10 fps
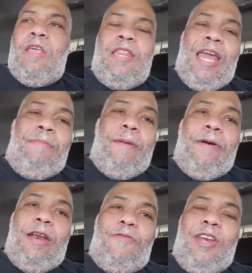that'll be a
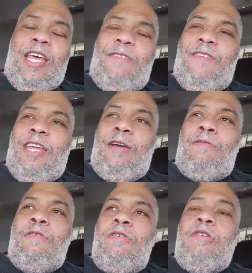part of another
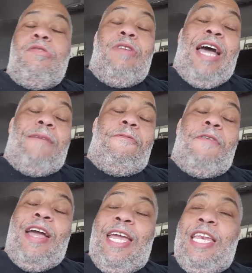video. So guys,
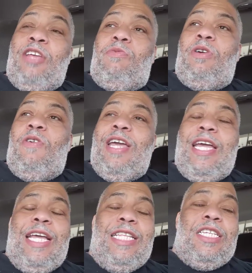before I end this one, go
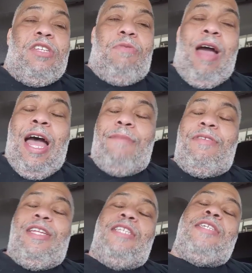ahead and subscribe
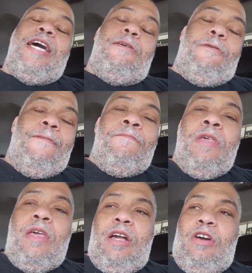to this channel.
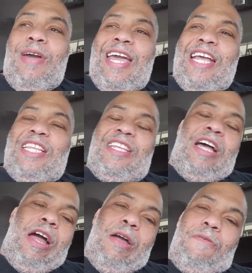Go ahead,
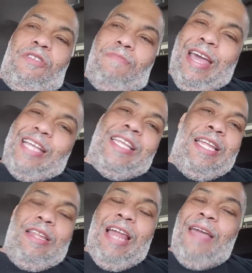um, smash
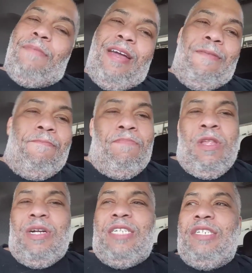that like button,
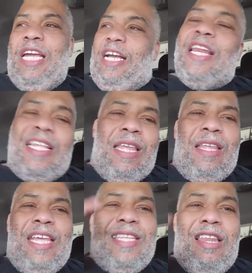and click the.
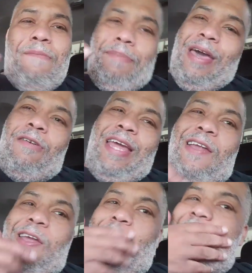It's a little bell
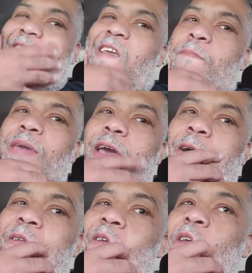down there. Click that
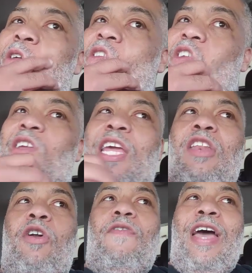bell so you get
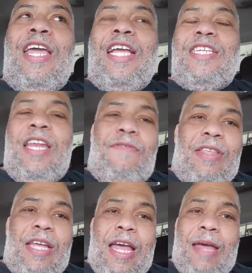notified each and every
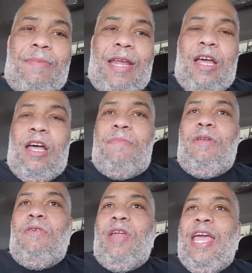time that I
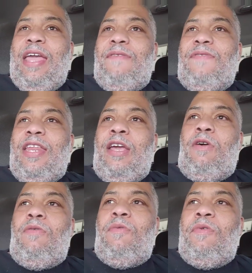upload a video.